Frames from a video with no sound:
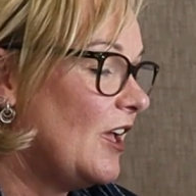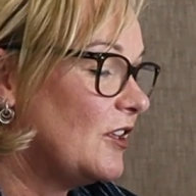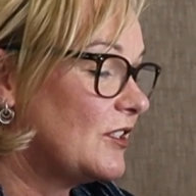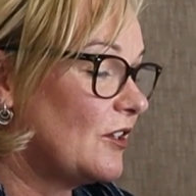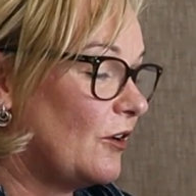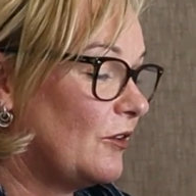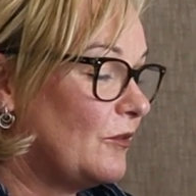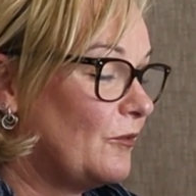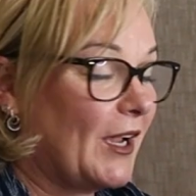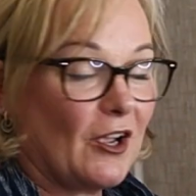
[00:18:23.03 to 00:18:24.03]
So
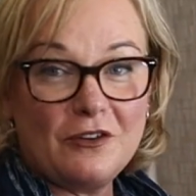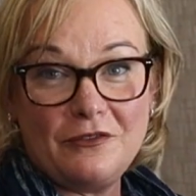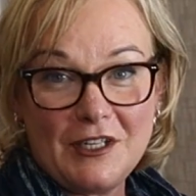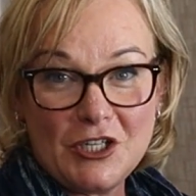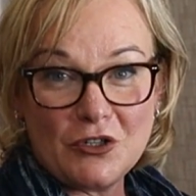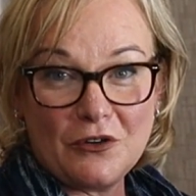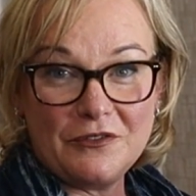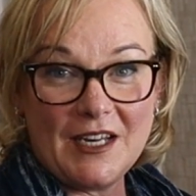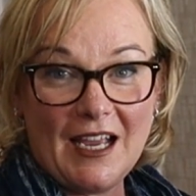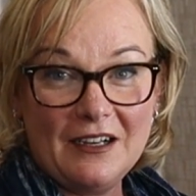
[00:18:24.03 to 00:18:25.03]
we're going to finish
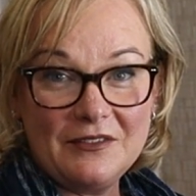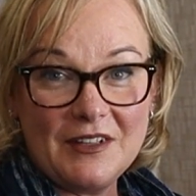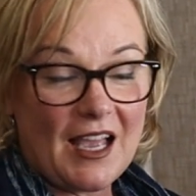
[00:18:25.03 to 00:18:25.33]
off now.